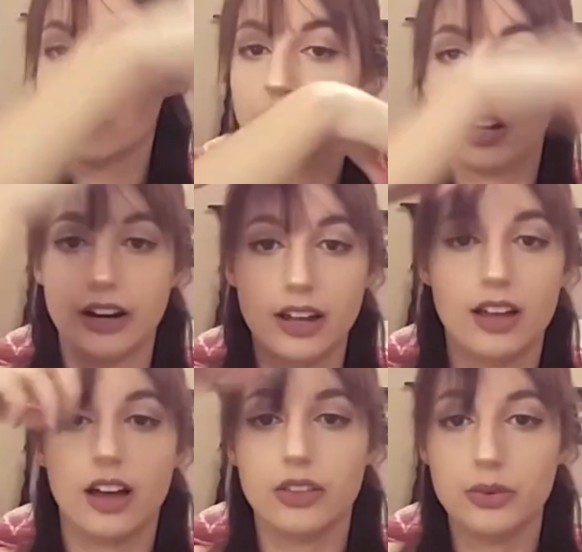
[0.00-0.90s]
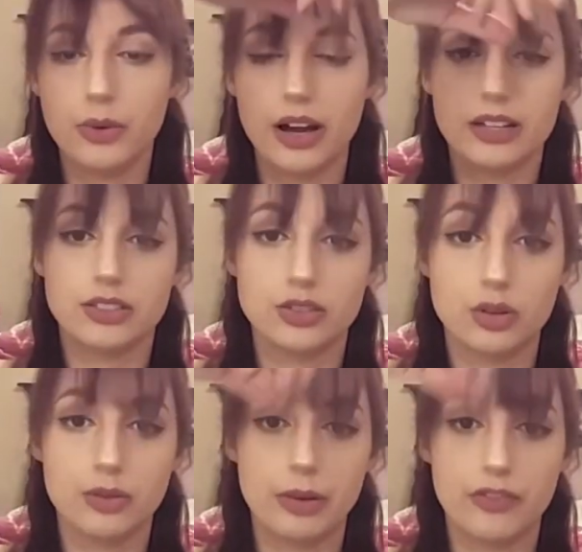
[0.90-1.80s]
Sorry. Otherwise,
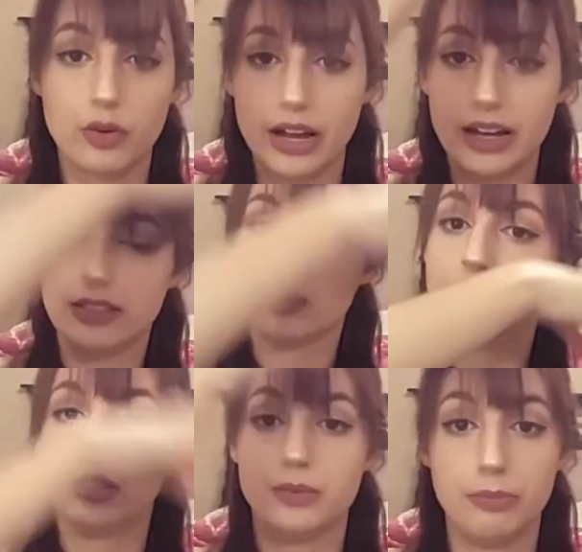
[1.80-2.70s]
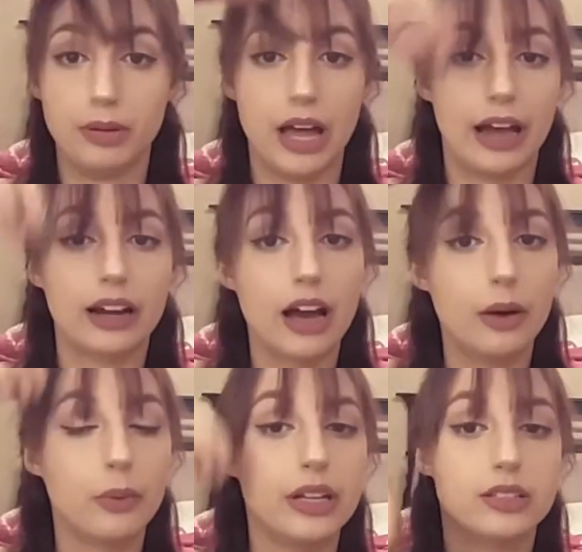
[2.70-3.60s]
your forehead is going to be black. I
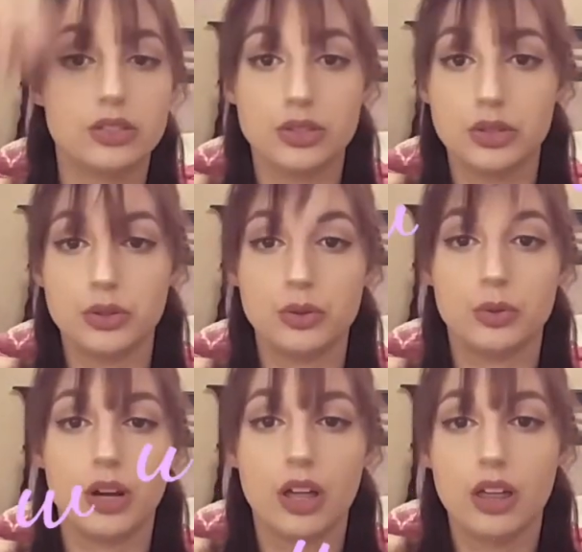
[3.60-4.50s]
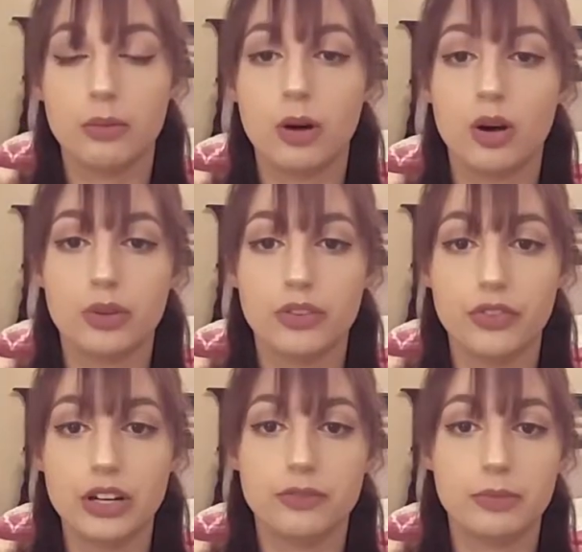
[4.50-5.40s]
went to the mall with a
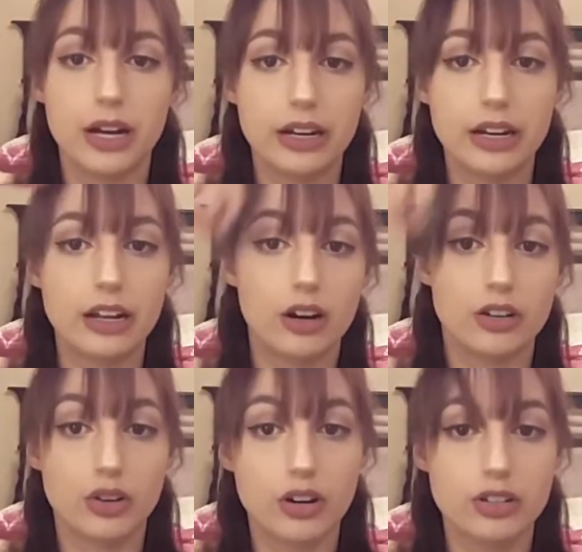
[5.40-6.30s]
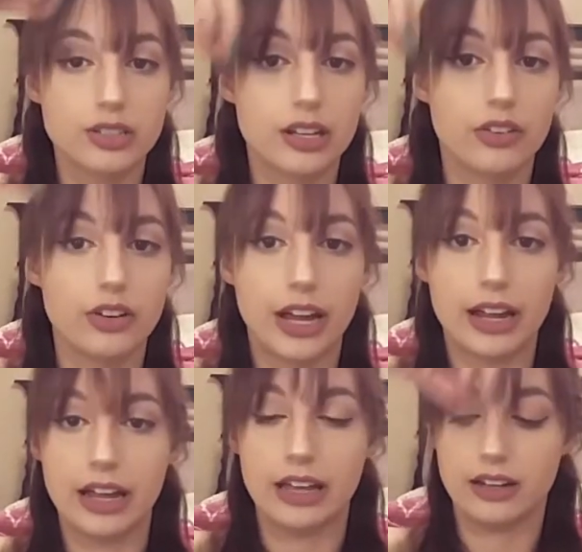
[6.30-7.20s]
friend of mine and our daughters the other day,
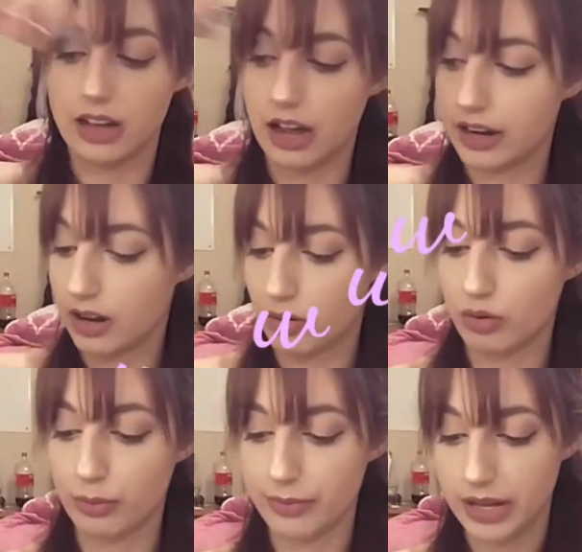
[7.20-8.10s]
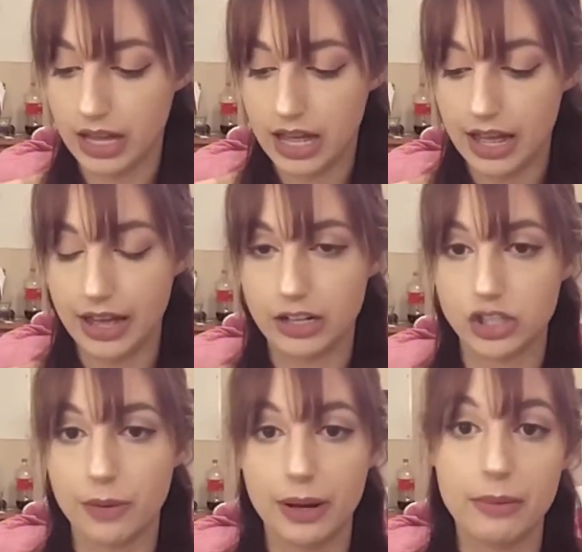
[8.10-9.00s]
and I got home and I
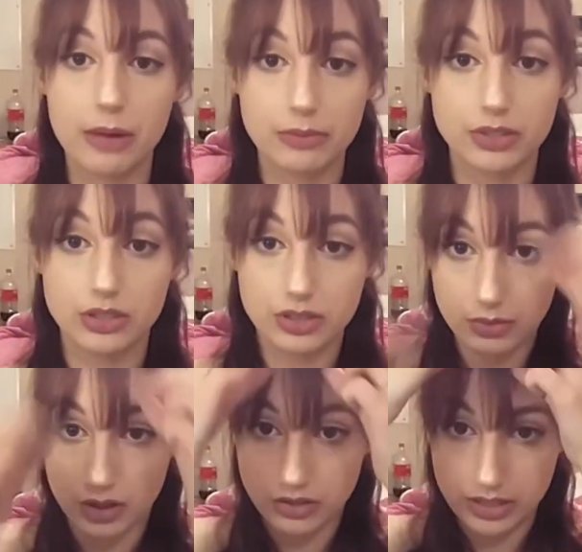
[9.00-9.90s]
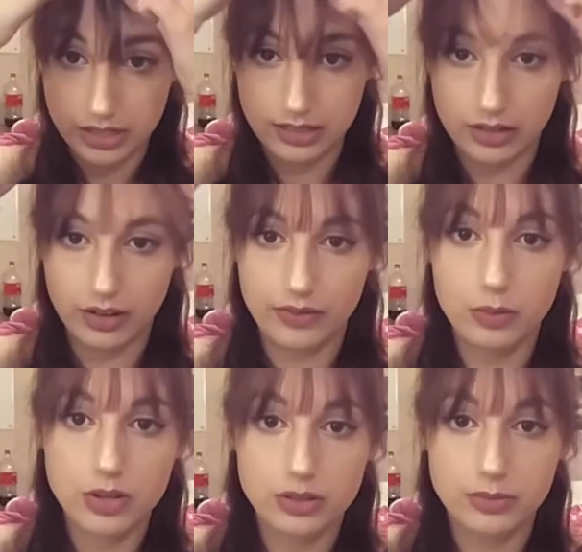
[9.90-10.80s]
dropped by my mom's to do some laundry because I don't have a
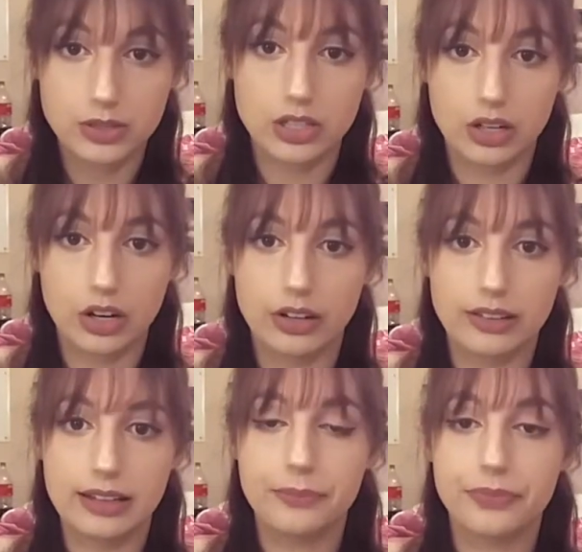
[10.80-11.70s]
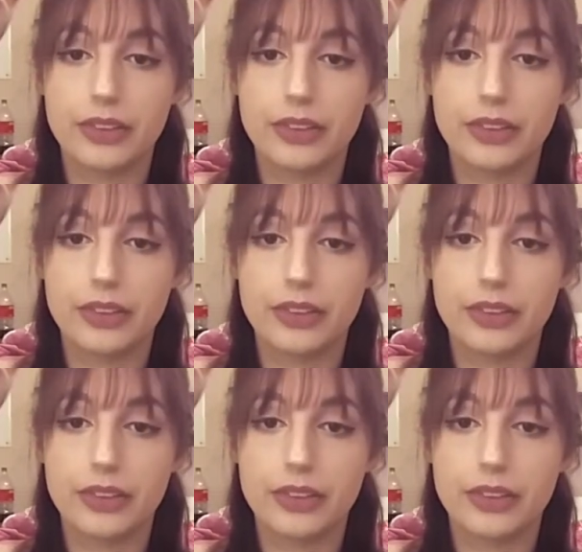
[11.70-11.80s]
washing machine currently.